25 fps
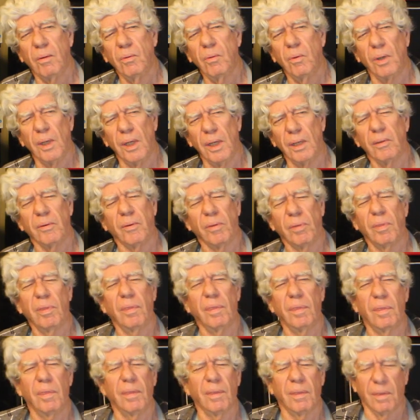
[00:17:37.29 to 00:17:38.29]
Well,
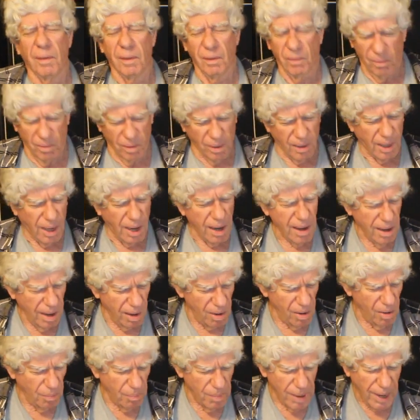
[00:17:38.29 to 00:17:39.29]
I
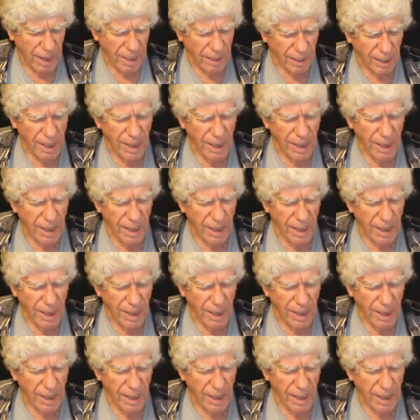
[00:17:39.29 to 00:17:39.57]
knelt back